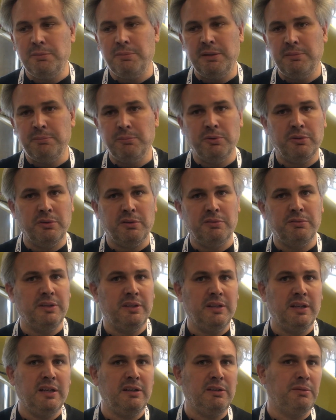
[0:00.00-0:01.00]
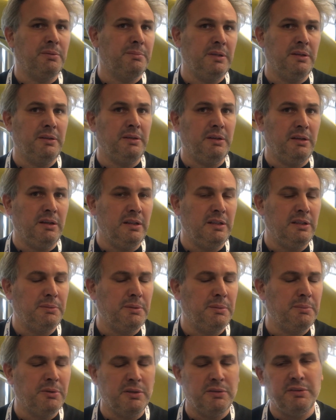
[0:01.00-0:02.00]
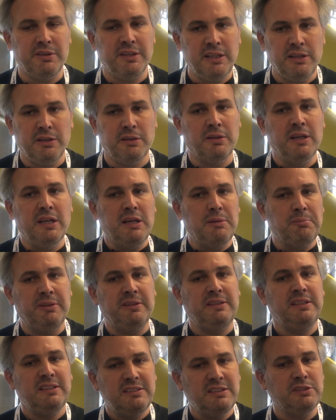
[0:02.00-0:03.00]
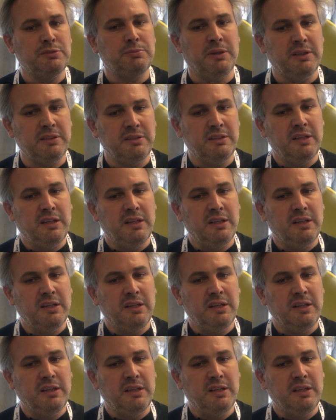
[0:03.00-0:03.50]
bit more over there or a little bit more over here, but this is what